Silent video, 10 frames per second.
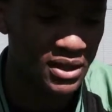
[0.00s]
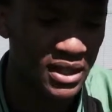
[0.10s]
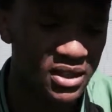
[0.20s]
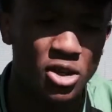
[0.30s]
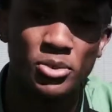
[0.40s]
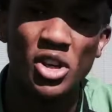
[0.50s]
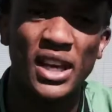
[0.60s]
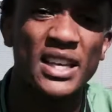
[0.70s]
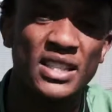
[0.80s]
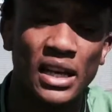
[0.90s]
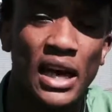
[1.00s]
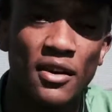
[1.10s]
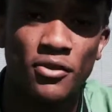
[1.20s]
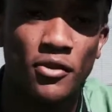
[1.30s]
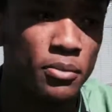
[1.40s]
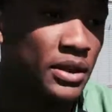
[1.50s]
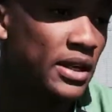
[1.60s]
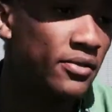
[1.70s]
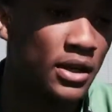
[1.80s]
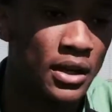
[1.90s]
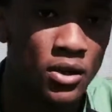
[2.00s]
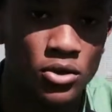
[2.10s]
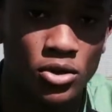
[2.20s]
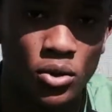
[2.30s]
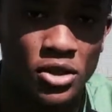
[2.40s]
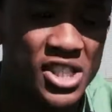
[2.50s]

it communicates the life of a believer now, the